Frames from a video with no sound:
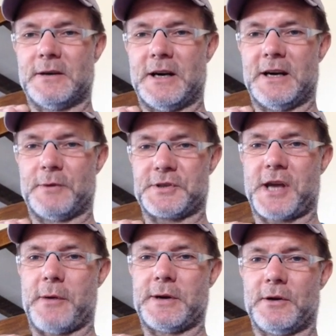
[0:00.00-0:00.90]
what's
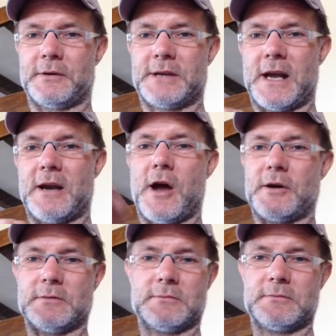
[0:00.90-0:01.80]
going on, let
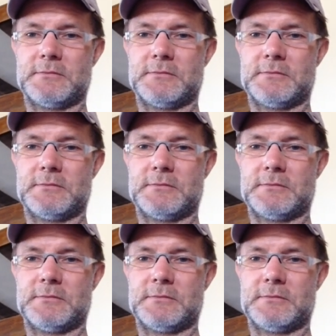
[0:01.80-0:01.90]
alone,